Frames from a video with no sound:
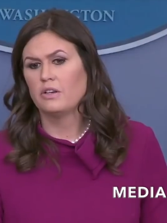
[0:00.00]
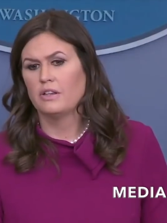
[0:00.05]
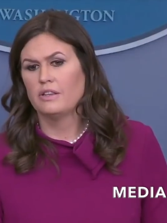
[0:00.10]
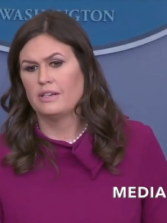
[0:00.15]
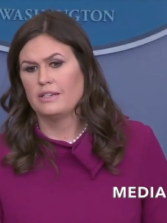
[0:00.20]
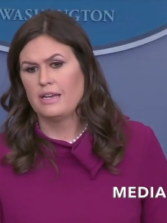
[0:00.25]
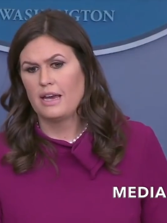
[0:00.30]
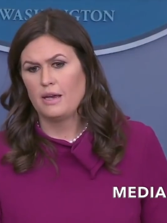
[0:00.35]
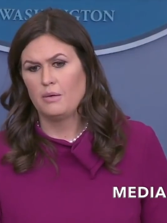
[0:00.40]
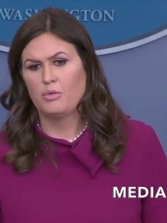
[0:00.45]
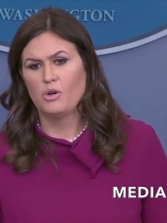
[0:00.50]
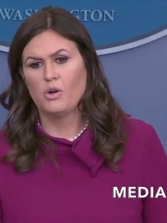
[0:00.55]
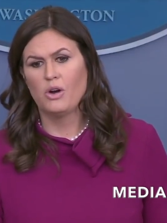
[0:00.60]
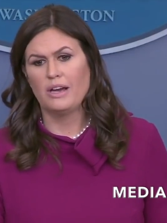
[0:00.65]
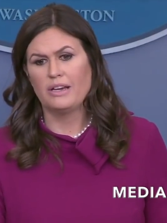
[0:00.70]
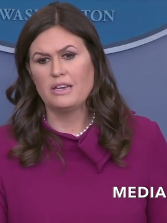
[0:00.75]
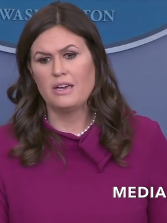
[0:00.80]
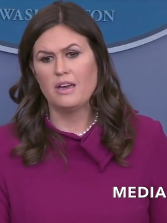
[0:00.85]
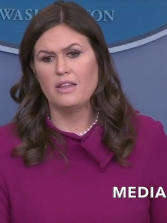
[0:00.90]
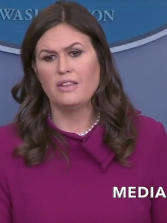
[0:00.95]
on the table.
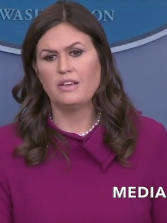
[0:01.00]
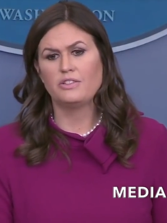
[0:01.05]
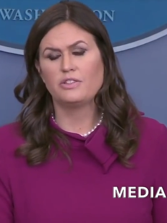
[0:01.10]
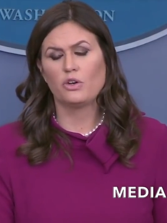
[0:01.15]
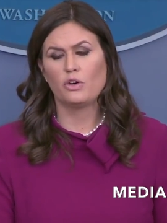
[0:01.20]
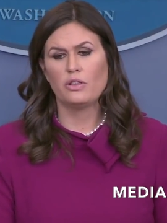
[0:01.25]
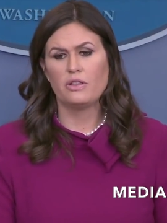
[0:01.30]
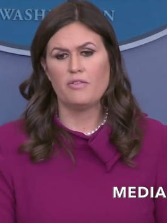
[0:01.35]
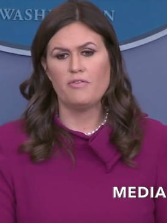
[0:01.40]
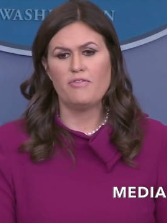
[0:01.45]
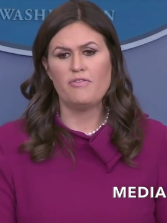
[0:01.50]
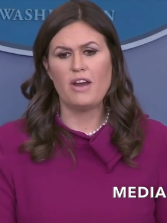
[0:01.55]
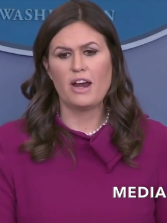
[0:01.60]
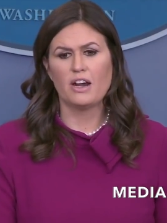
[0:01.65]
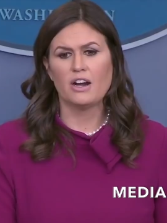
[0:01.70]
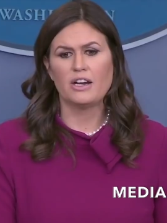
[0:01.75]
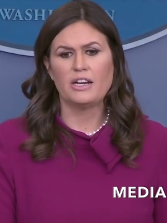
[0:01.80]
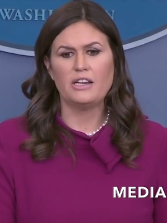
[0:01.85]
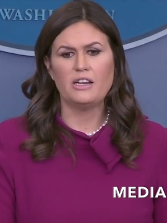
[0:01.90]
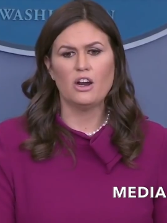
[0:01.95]
Again, these are the
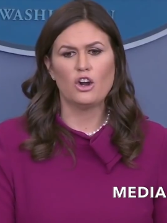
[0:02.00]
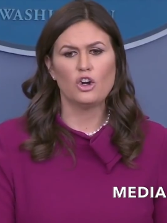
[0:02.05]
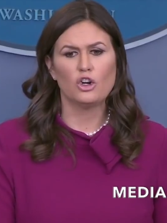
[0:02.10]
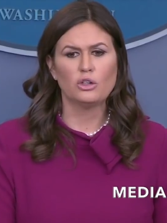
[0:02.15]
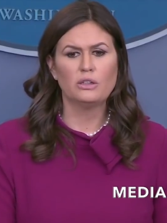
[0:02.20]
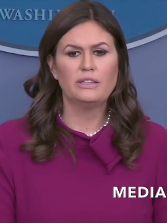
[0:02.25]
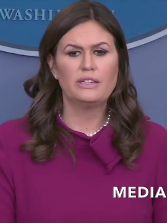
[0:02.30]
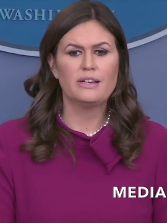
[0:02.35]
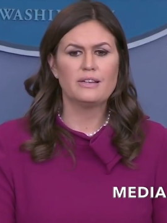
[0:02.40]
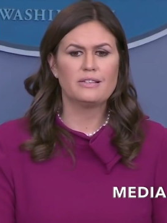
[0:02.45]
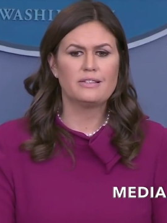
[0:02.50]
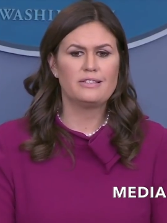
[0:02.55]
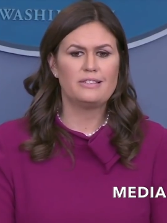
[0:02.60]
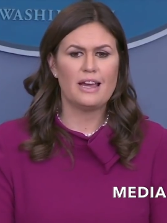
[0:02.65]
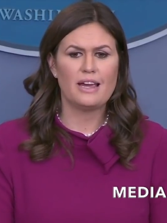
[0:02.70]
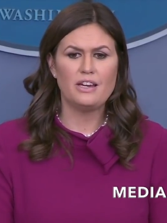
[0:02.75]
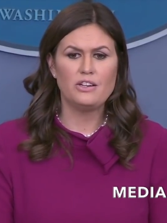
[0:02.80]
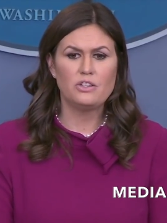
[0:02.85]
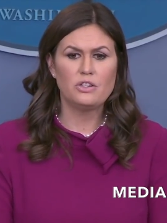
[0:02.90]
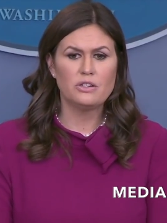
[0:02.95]
very earliest
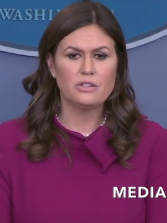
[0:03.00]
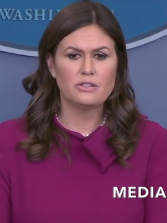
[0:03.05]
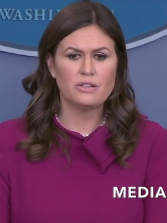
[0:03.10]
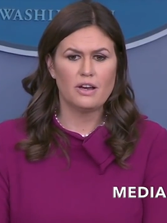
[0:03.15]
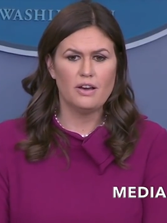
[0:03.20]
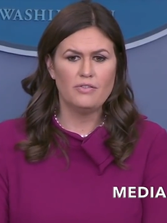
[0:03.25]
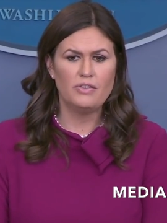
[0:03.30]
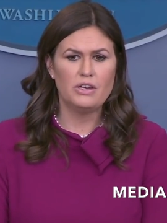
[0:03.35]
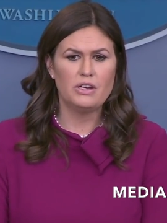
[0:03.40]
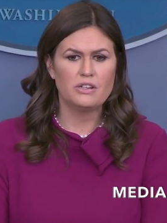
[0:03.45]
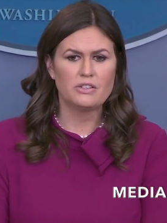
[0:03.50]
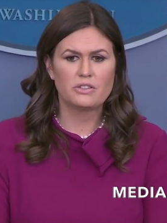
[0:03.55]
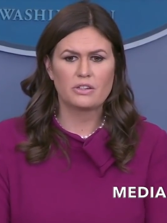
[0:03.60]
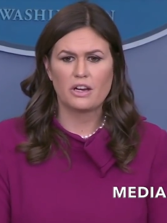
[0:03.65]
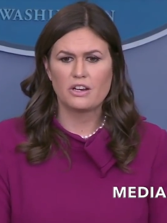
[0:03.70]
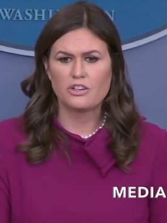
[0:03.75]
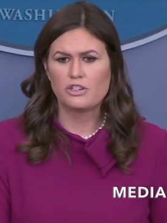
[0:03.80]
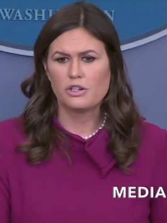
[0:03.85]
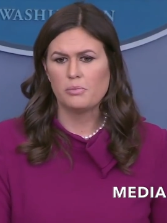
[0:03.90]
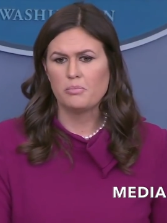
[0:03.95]
stages of the
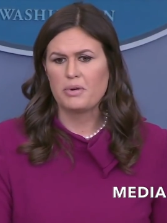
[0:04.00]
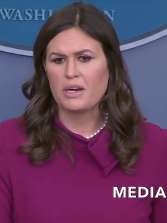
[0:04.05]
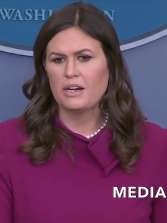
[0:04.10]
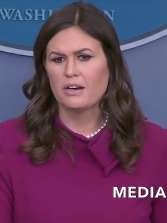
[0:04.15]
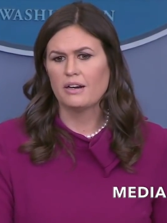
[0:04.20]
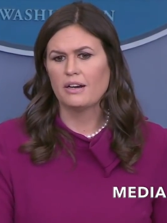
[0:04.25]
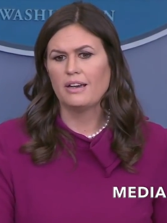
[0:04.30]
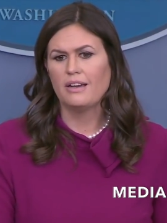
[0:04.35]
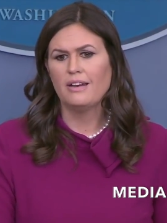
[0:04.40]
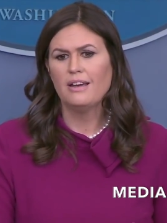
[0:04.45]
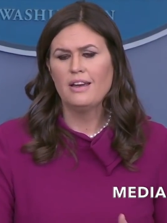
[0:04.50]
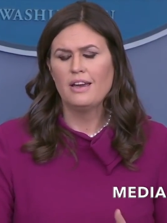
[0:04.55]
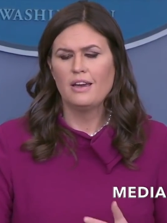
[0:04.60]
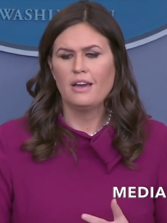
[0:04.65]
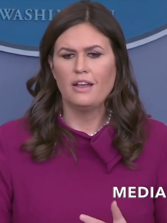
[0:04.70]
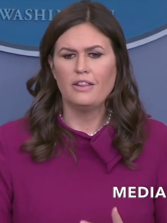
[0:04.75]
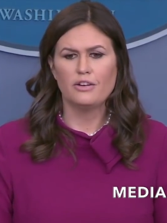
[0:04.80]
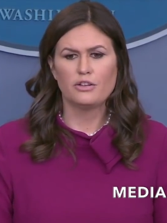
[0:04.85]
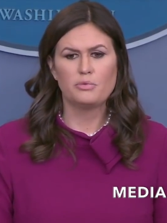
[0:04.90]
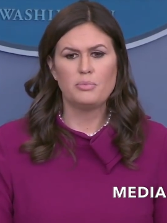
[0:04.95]
discussion period,
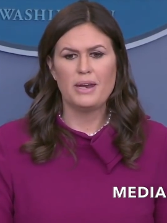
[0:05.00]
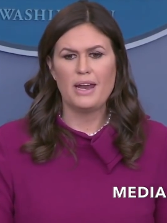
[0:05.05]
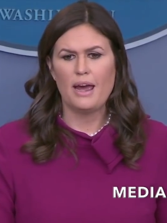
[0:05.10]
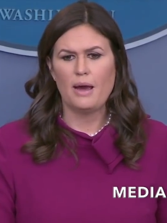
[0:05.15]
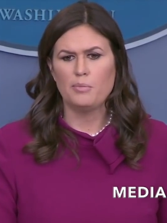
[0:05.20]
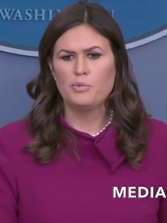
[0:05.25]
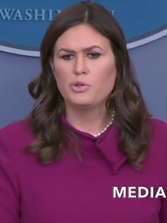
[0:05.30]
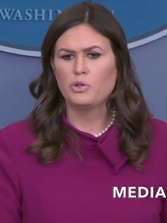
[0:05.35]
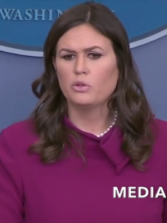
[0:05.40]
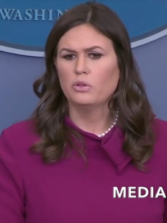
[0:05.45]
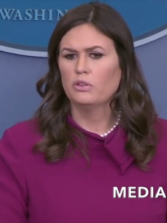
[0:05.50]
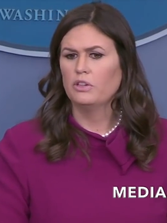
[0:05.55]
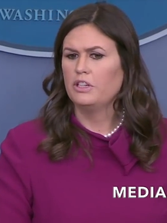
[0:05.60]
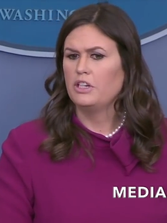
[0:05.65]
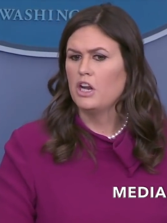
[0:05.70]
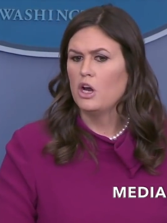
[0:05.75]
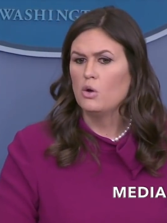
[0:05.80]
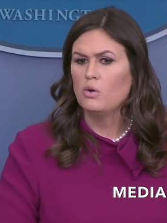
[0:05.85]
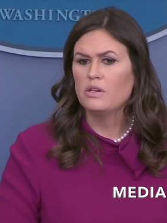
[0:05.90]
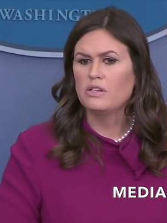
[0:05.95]
and there's been absolutely
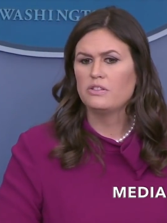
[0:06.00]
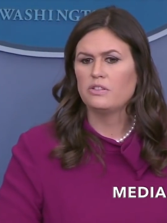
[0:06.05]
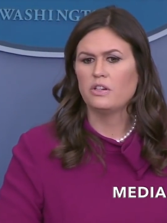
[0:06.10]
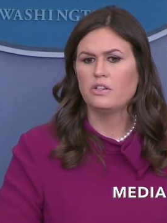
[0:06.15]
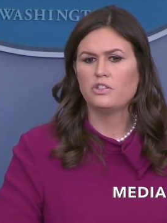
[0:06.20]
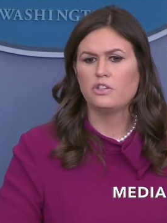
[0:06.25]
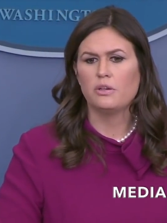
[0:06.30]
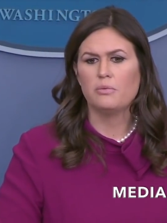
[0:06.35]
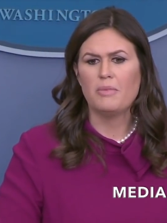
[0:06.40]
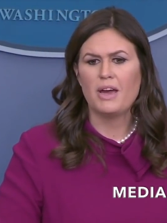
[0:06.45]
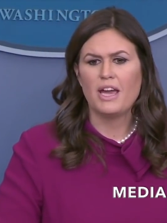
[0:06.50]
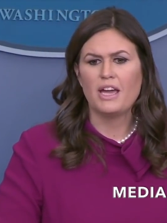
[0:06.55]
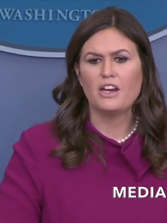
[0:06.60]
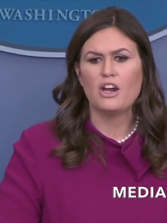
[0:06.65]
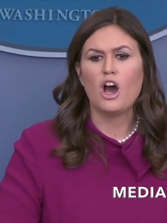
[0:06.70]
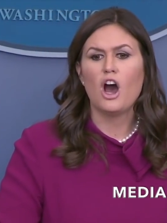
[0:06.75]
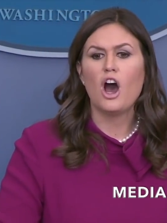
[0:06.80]
no decision made